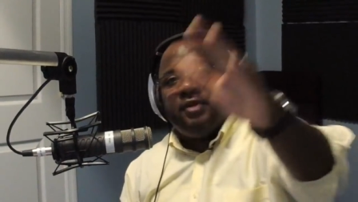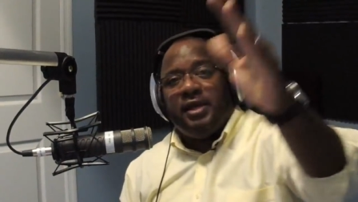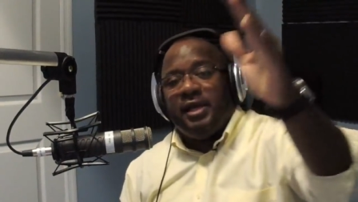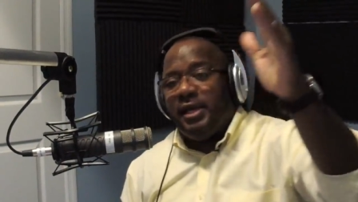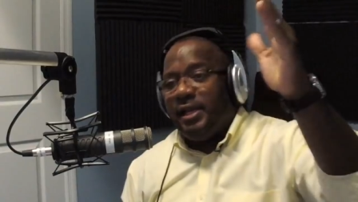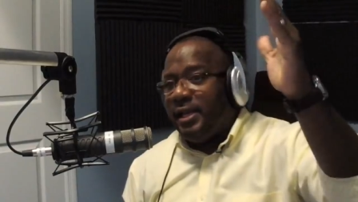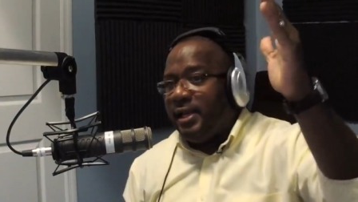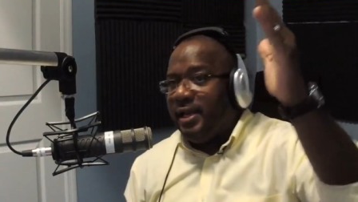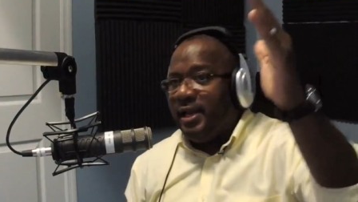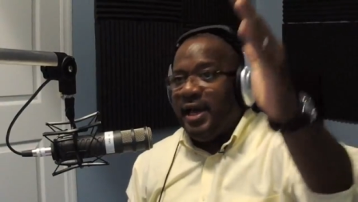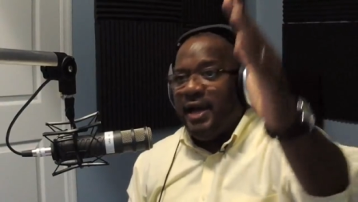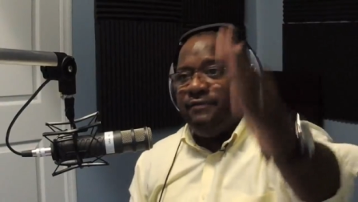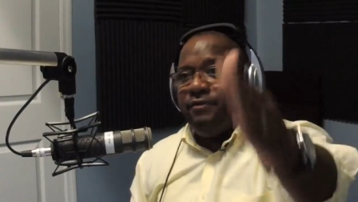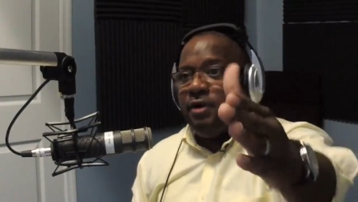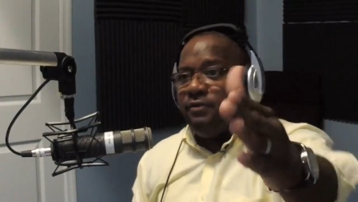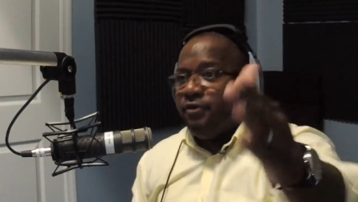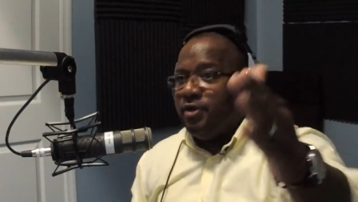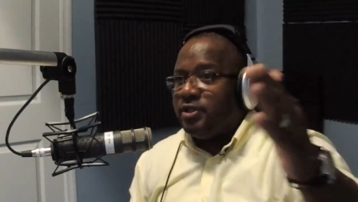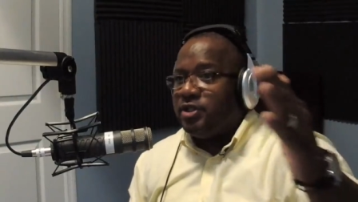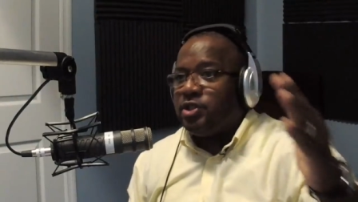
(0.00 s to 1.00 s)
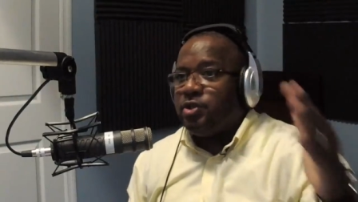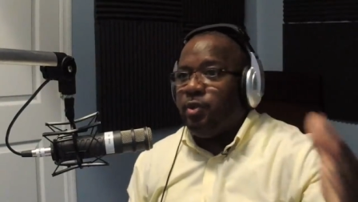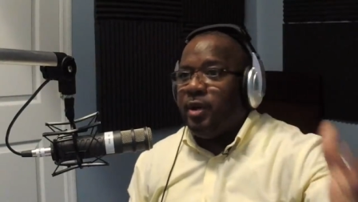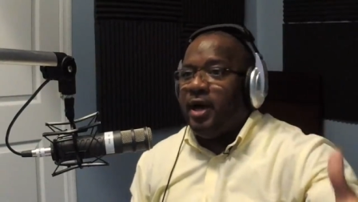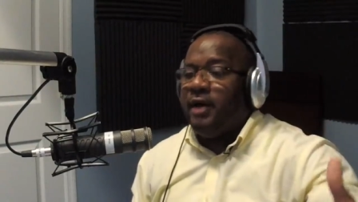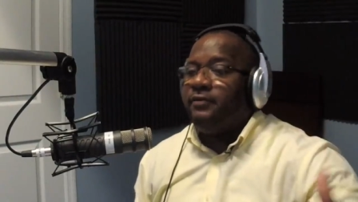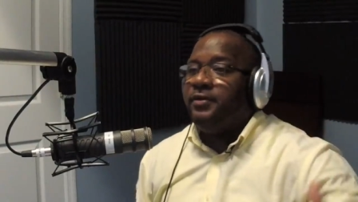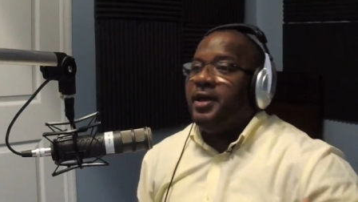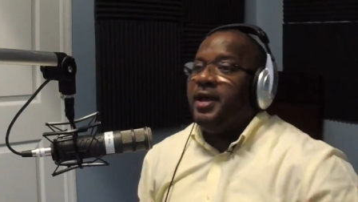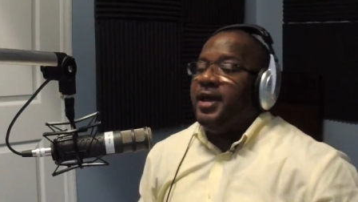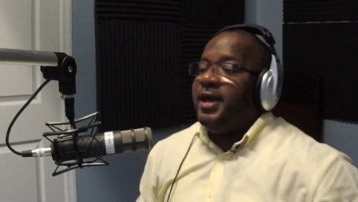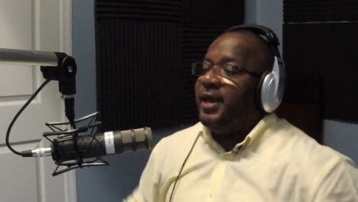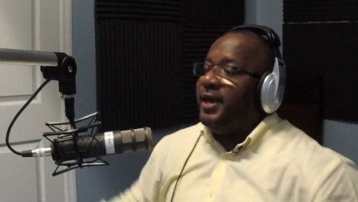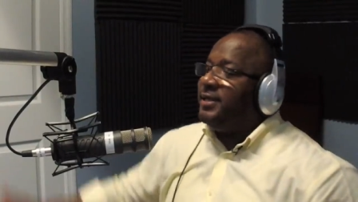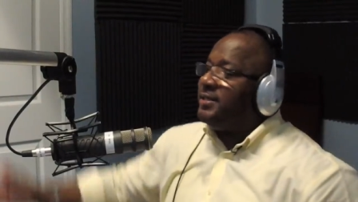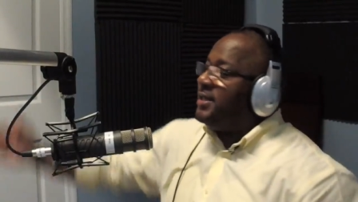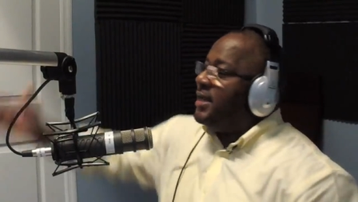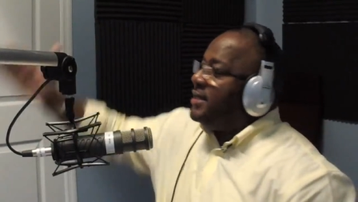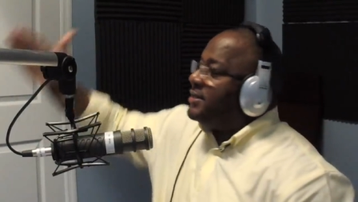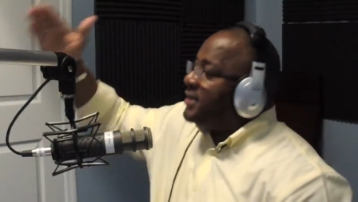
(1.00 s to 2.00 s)
11 or verse 12,
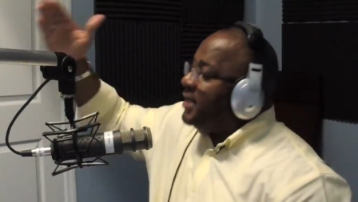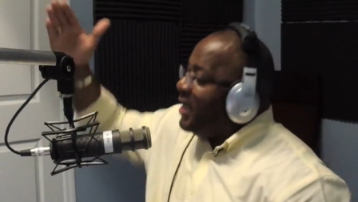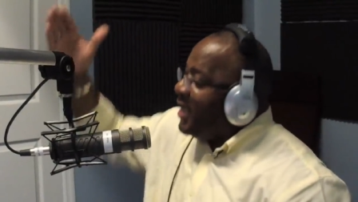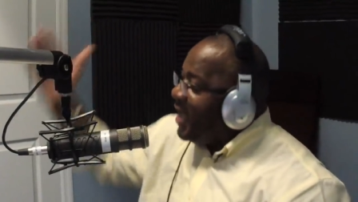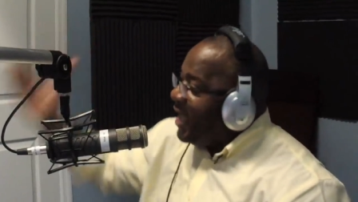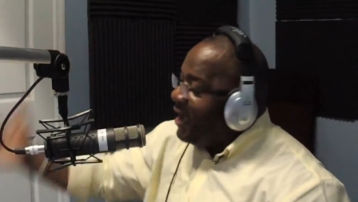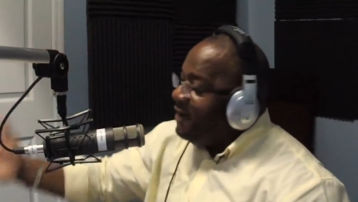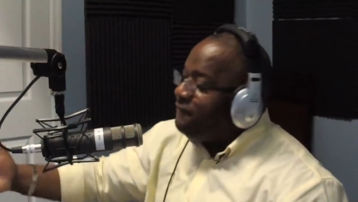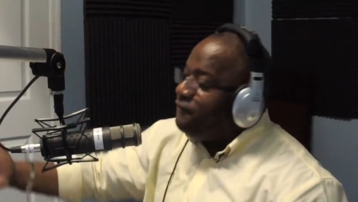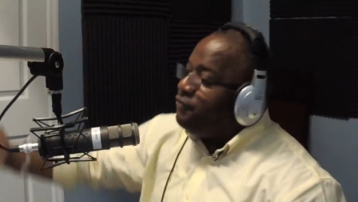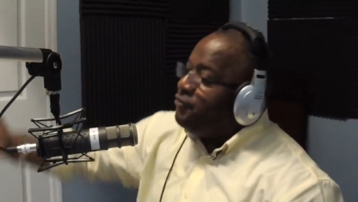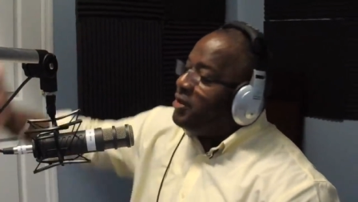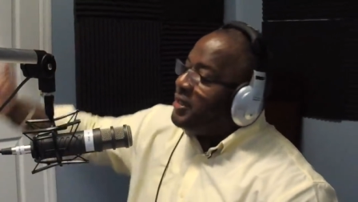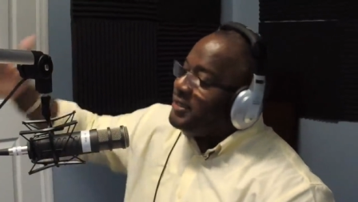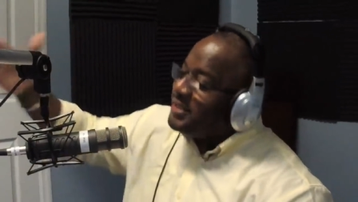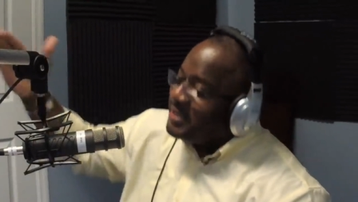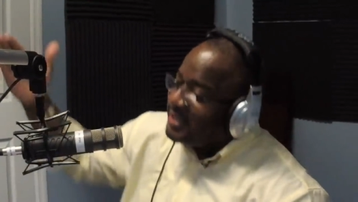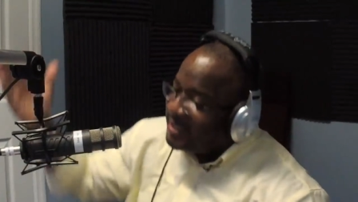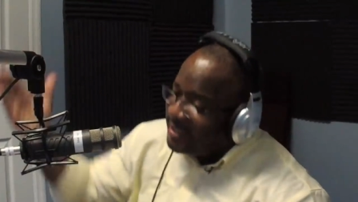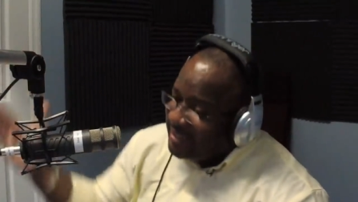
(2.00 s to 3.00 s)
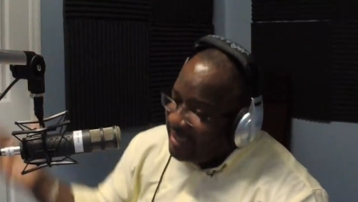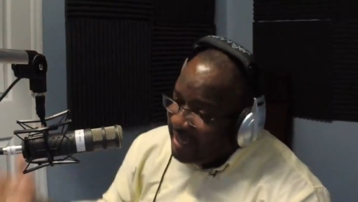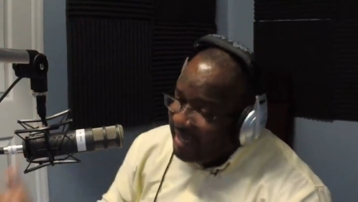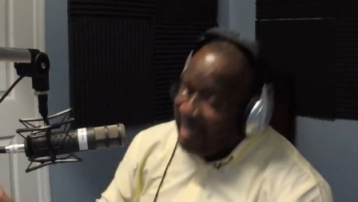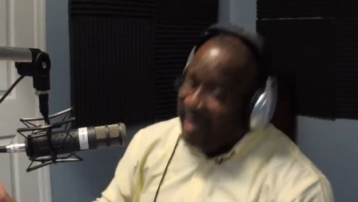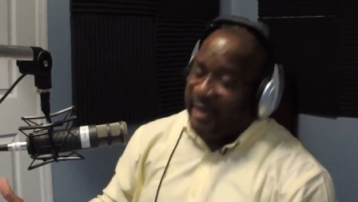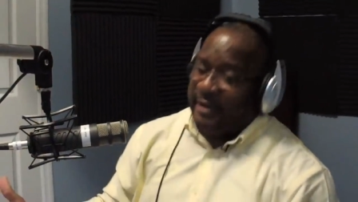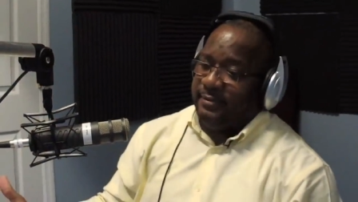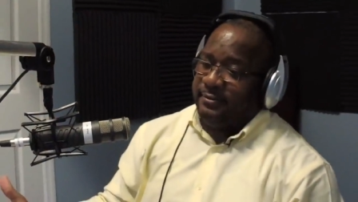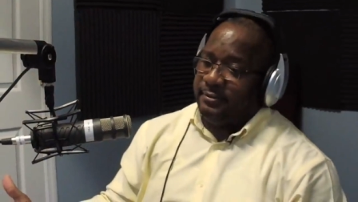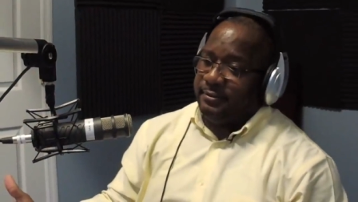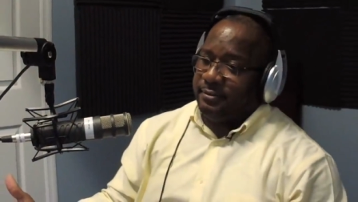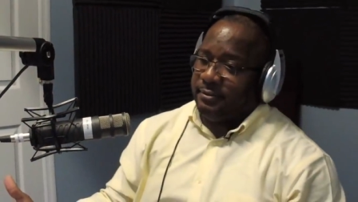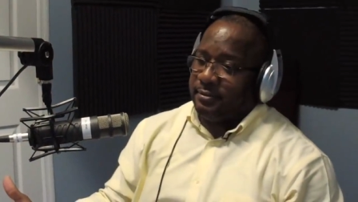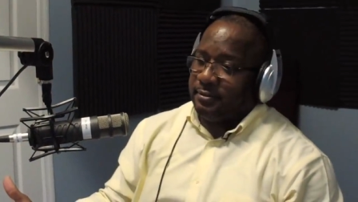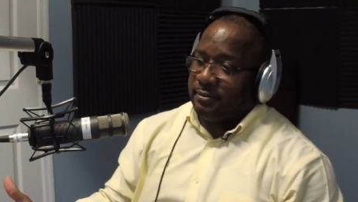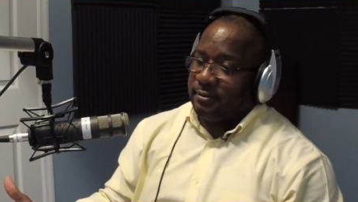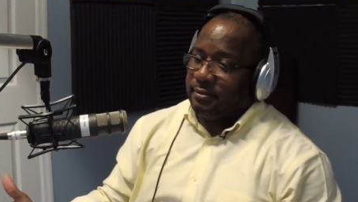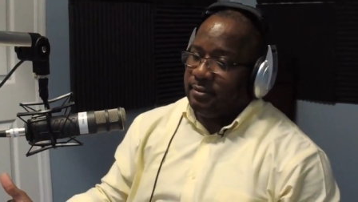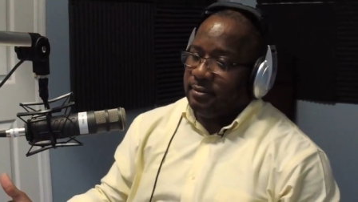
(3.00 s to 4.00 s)
it says, every seed
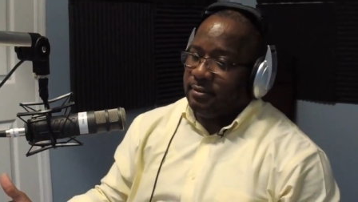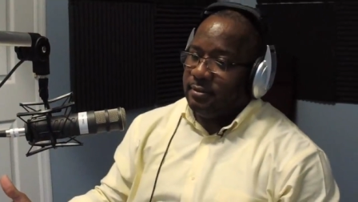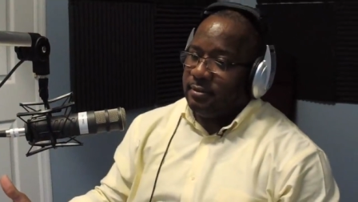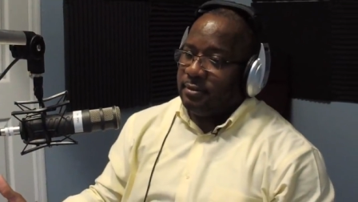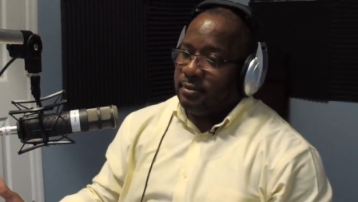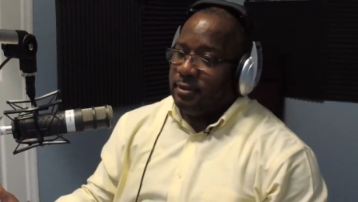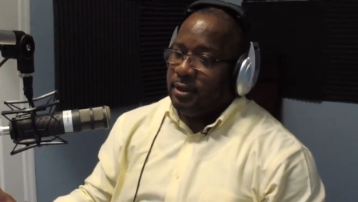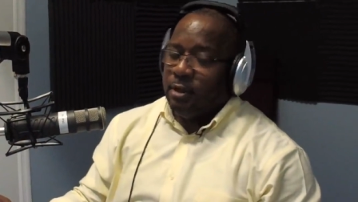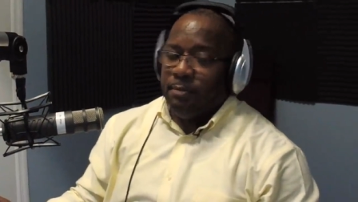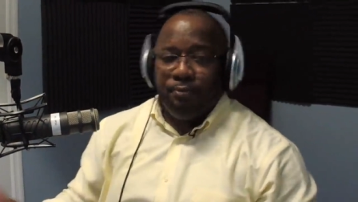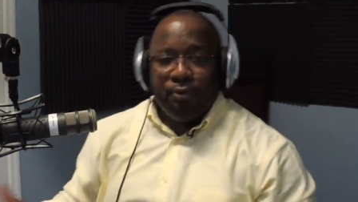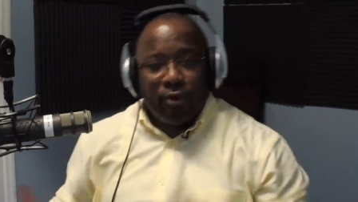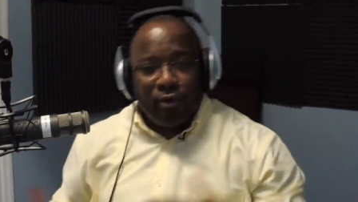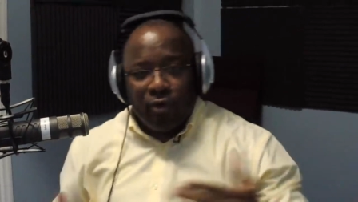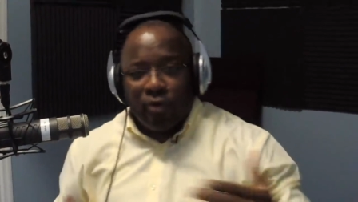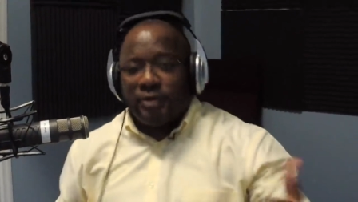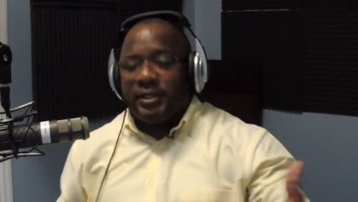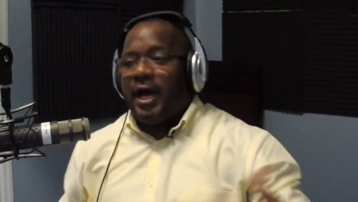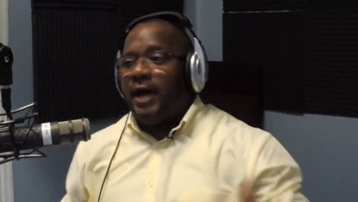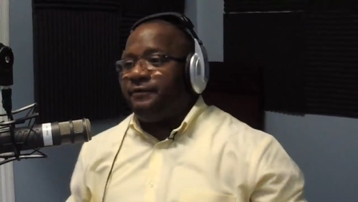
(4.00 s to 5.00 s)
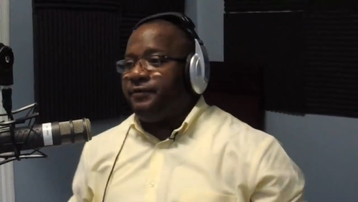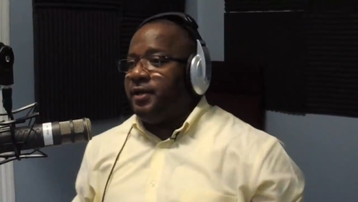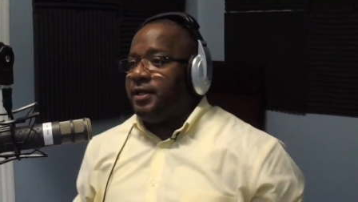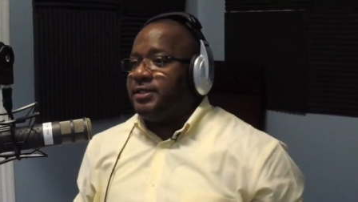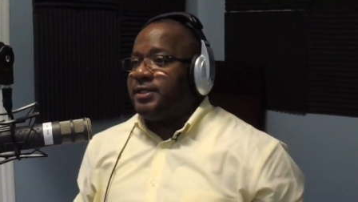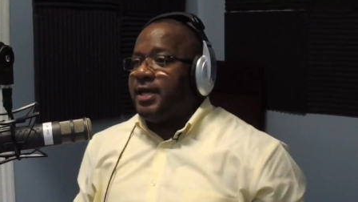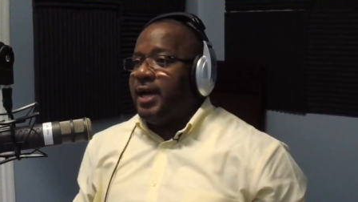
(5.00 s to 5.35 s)
produces after its